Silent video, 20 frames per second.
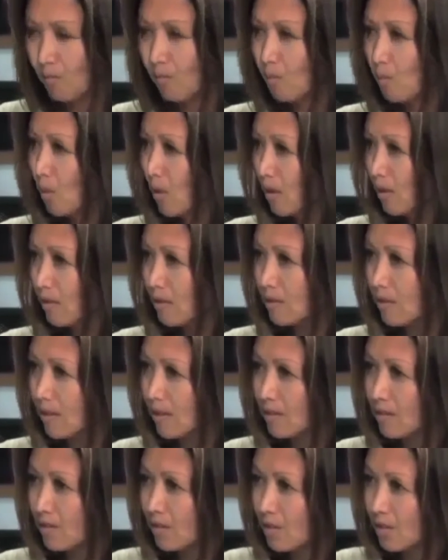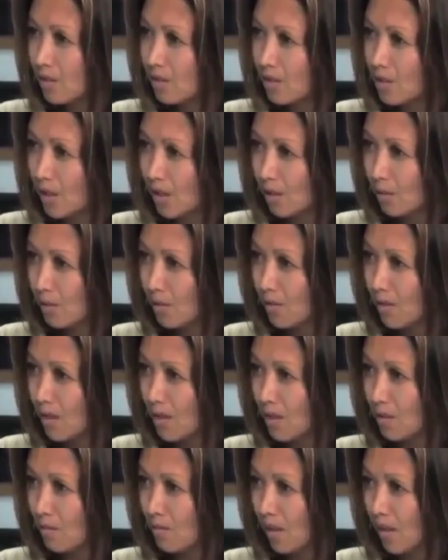What are the lessons you share with
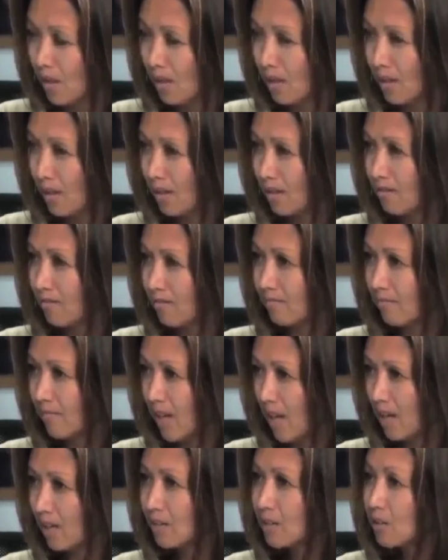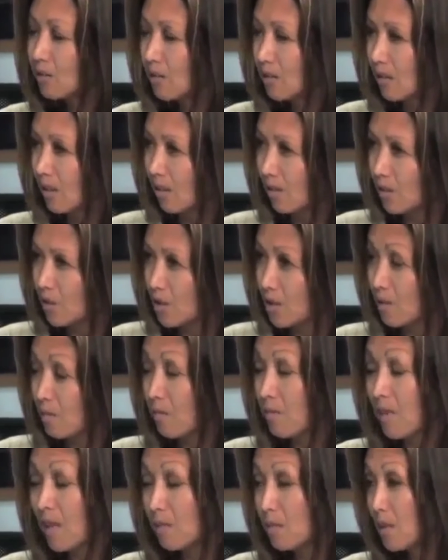them, and how do you encourage
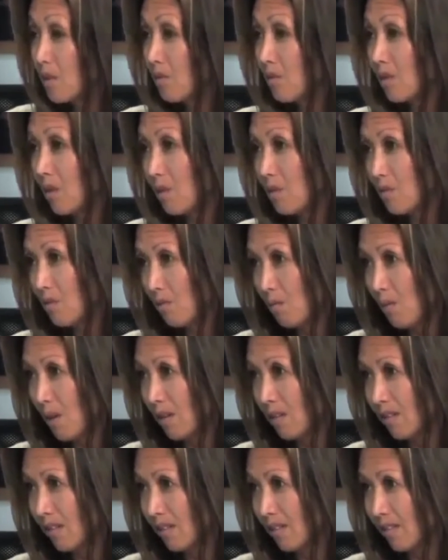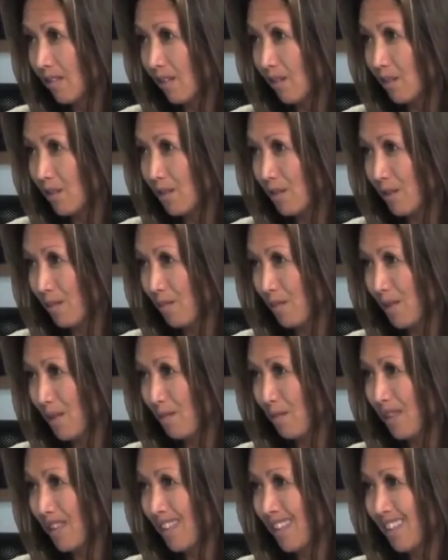them? Maybe you don't want to encourage them
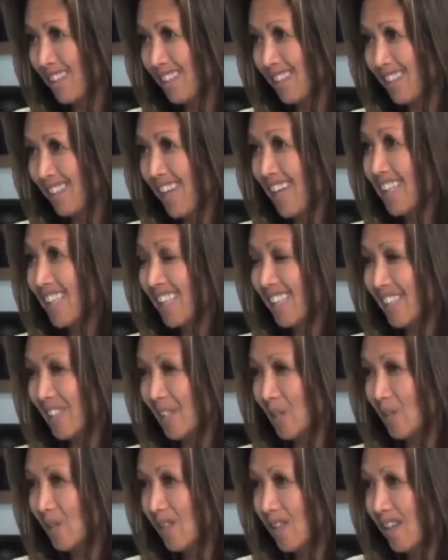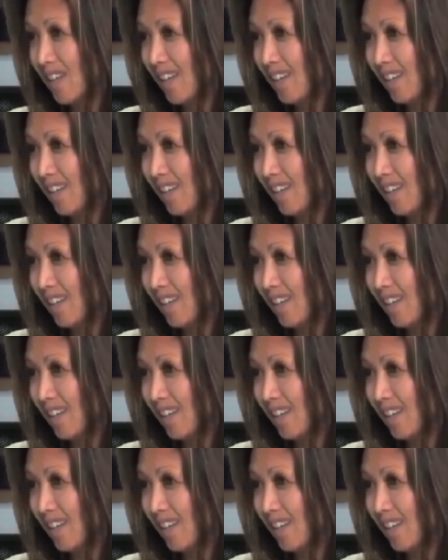to be like you,